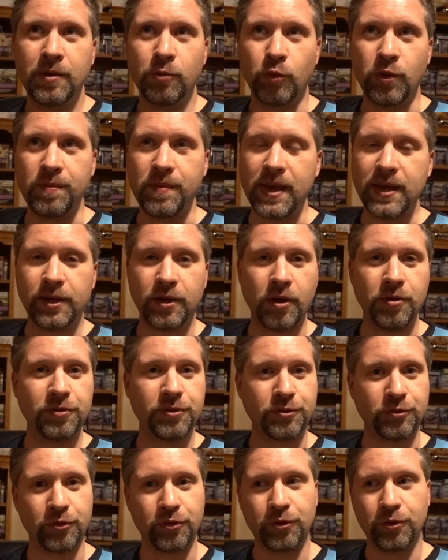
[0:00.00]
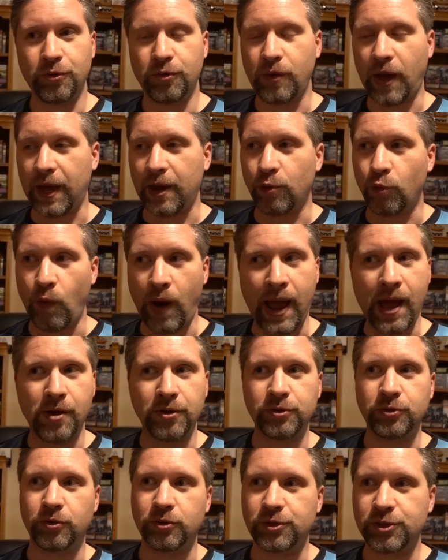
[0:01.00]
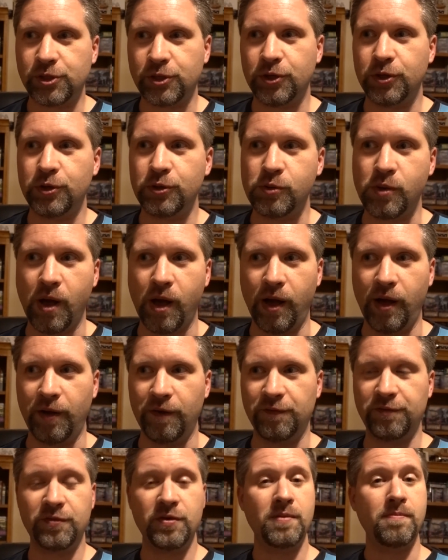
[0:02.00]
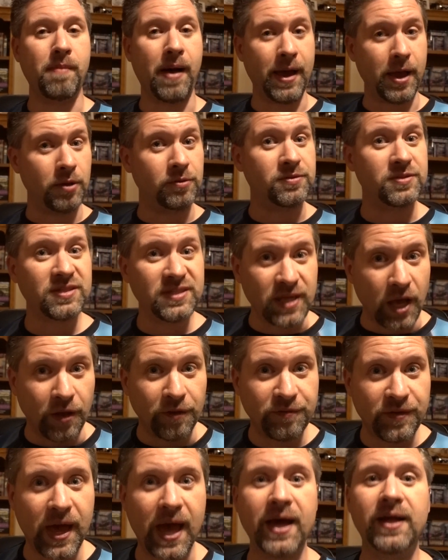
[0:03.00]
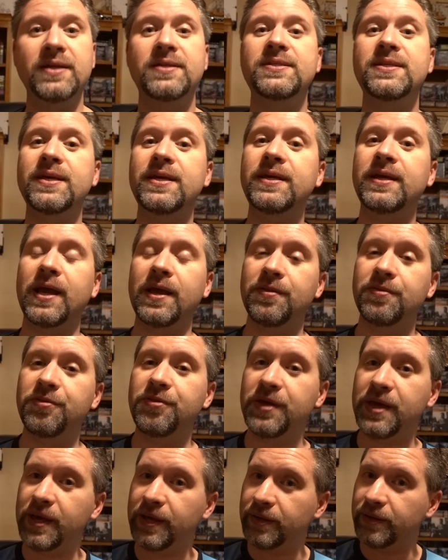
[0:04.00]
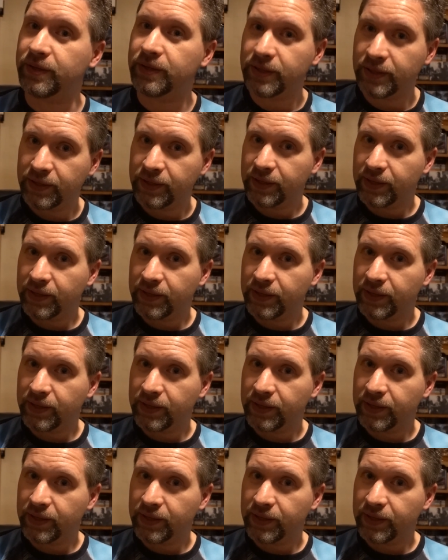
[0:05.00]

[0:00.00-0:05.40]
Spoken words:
We may go through a round or two of my own self-editing and then